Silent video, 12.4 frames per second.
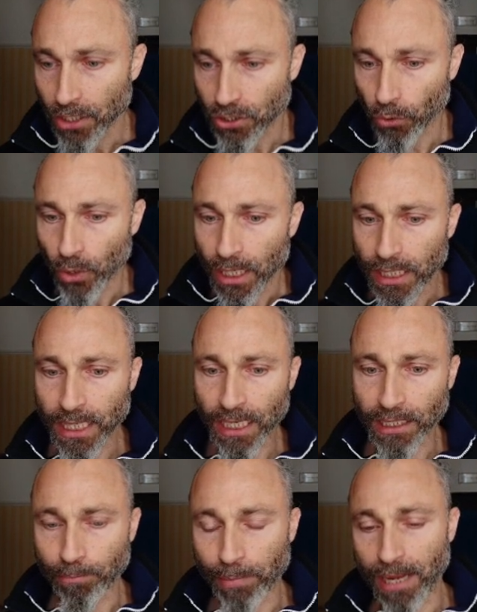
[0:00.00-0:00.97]
So
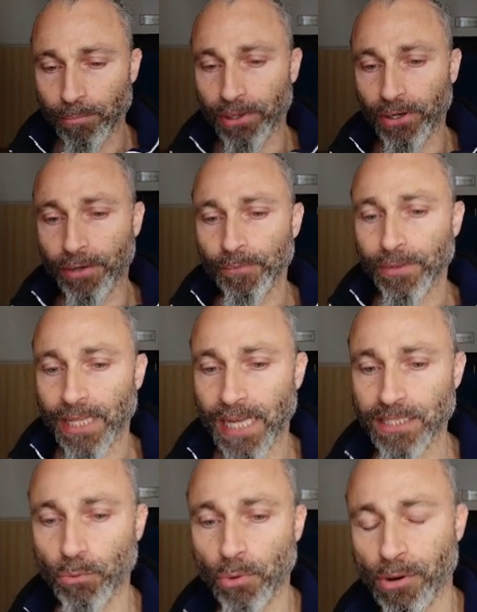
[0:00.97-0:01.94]
here the paper,
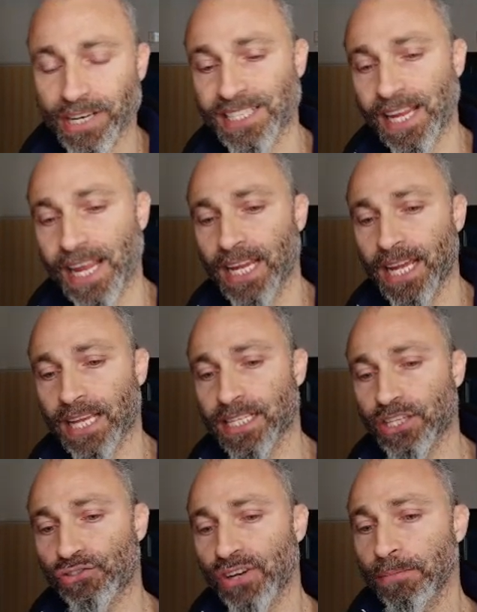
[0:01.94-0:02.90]
as we were saying,
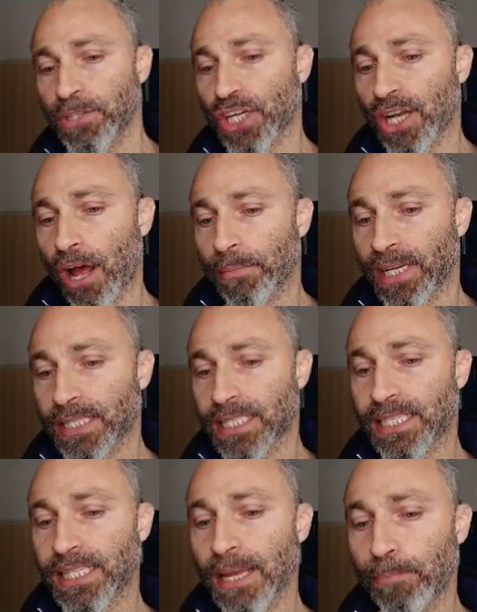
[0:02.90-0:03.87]
extreme genomic
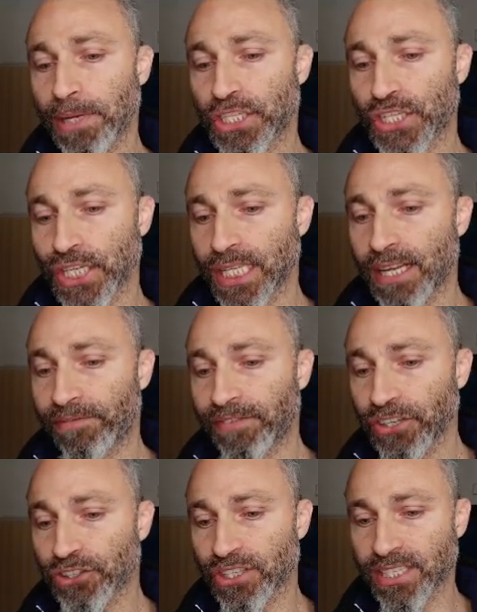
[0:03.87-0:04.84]
CPG
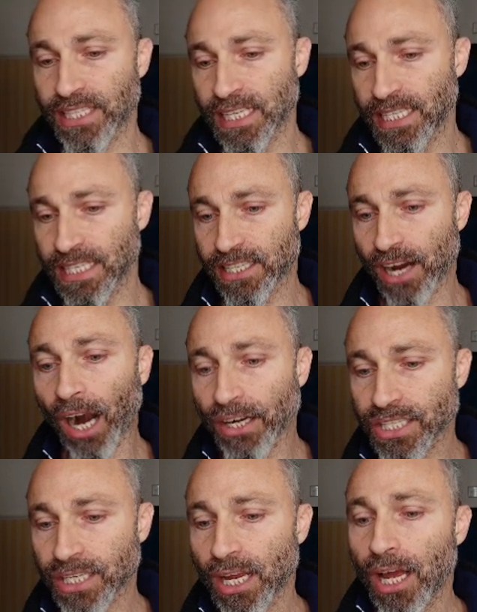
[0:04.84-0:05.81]
deficiency in
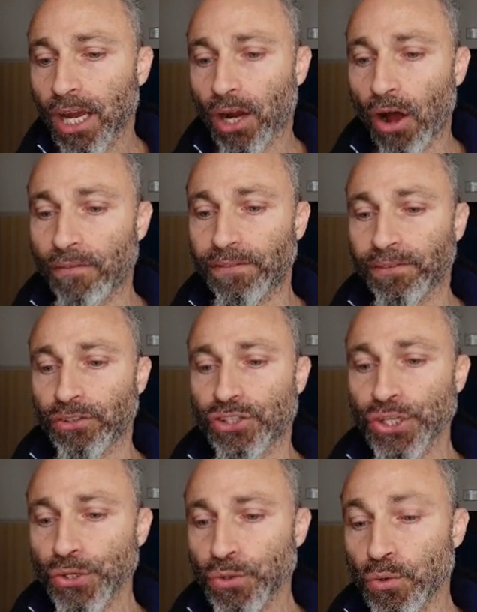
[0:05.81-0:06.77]

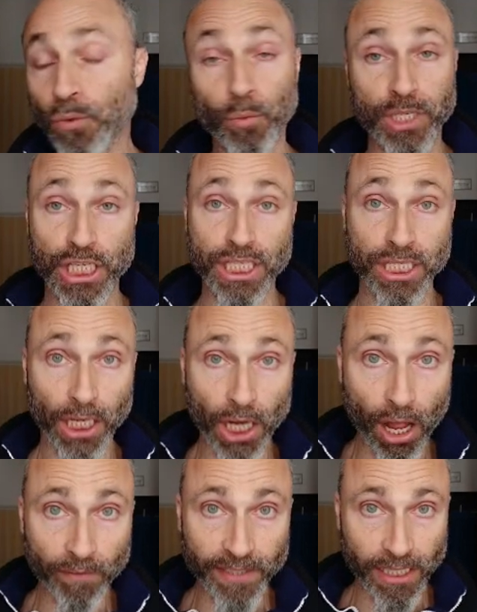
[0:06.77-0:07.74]
SARS-CoV-2, which is the
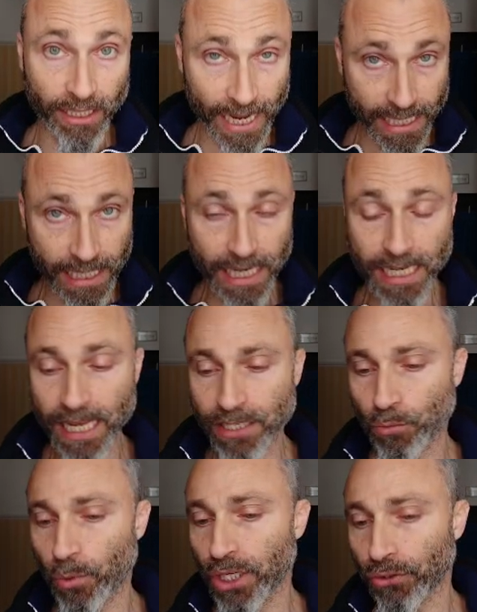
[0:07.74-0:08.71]
COVID-19,
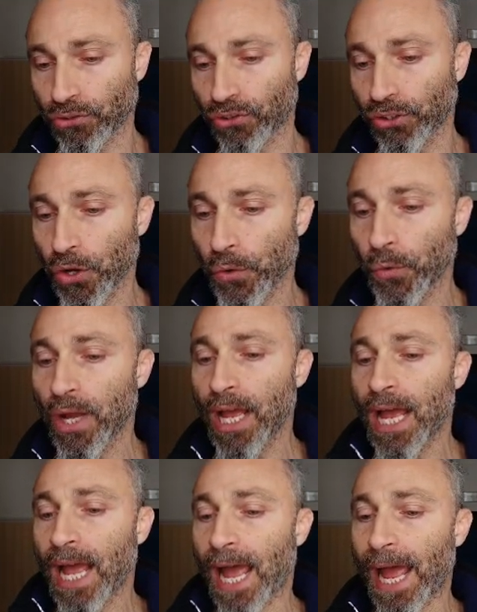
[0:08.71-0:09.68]
as we also know,
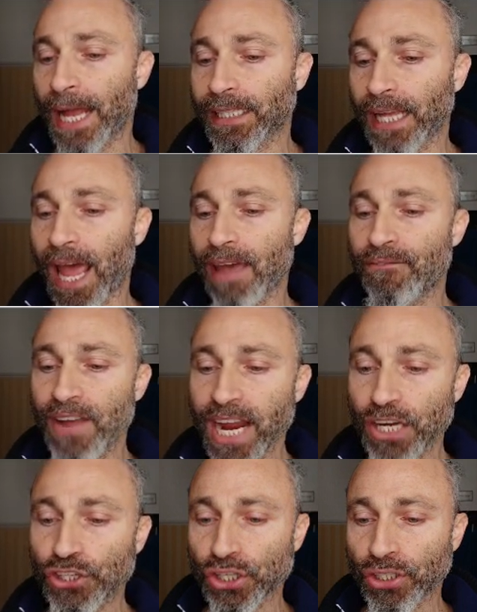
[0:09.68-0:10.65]
and
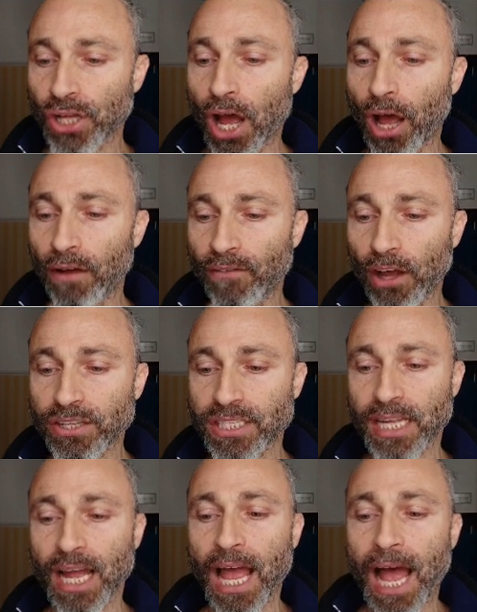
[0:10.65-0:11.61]
evasion of
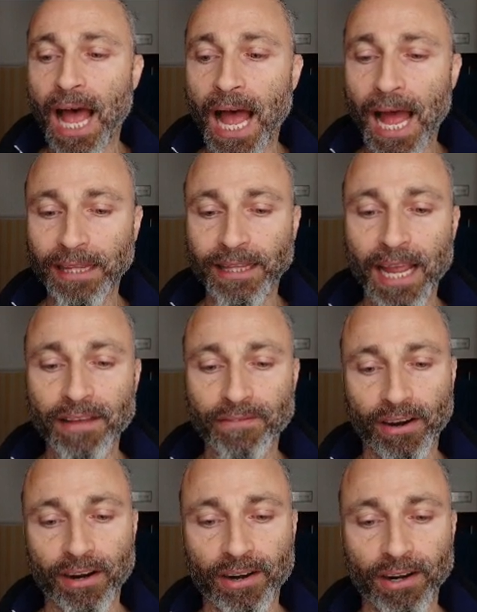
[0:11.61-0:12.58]
host
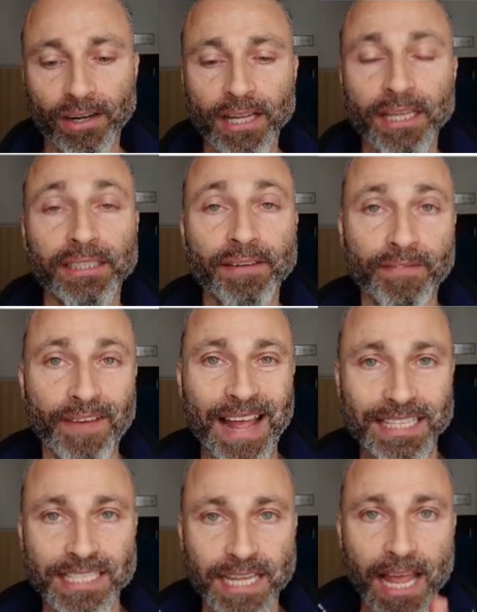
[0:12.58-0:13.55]
antiviral
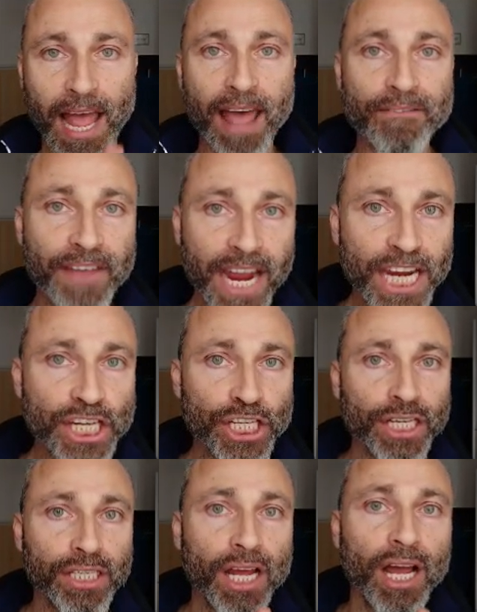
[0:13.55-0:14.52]
defense,
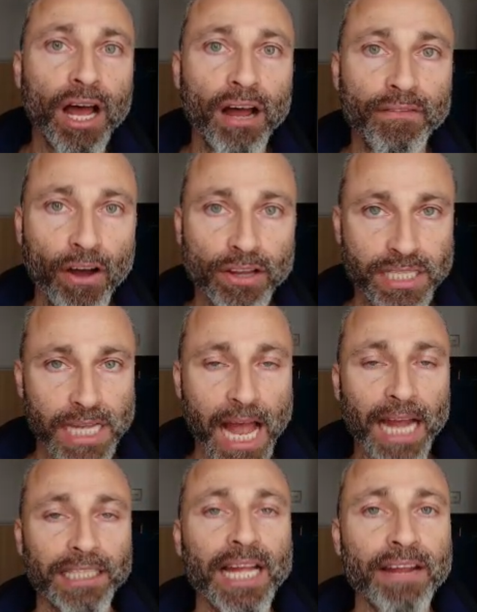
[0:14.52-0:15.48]
evasion of host
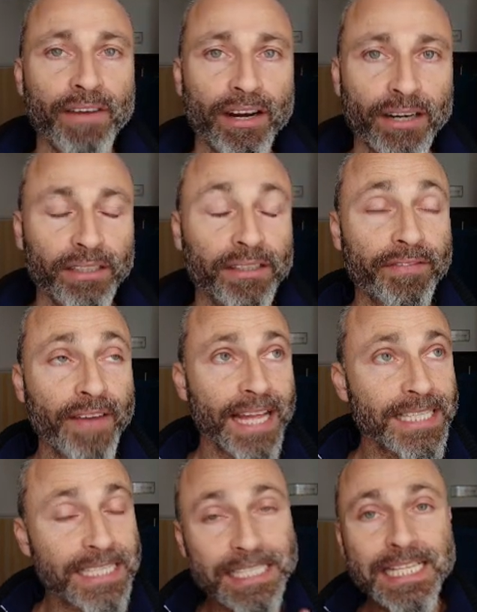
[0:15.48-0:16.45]
antiviral
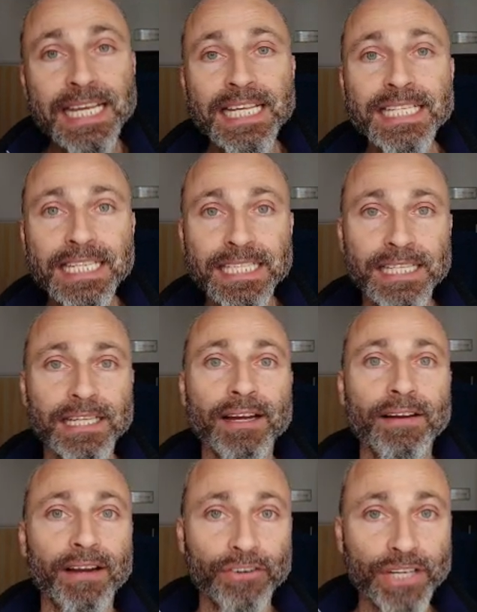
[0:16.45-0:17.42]
defense. This is
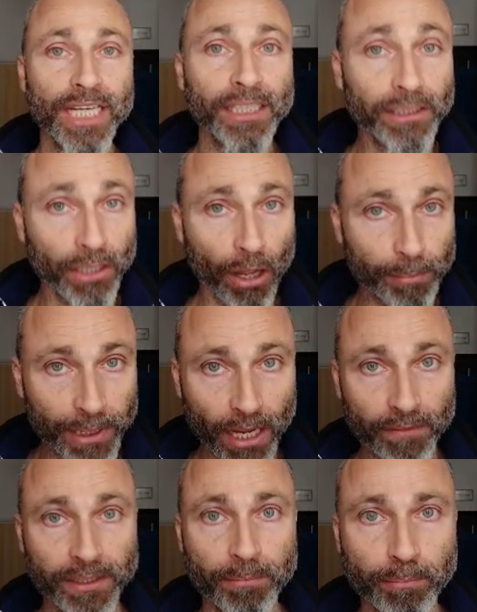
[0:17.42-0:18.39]
the real topic
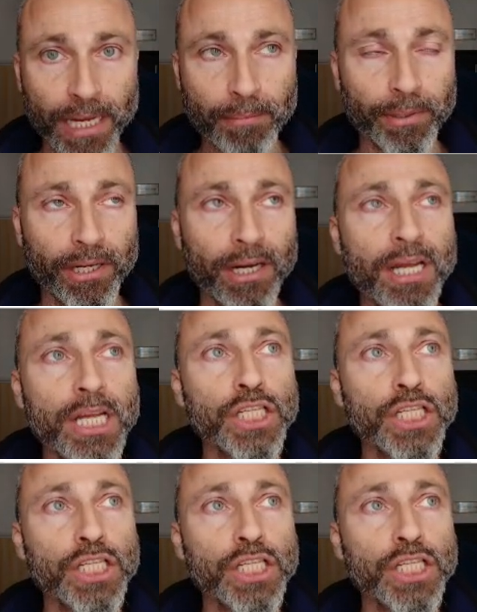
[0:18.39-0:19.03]
of the paper.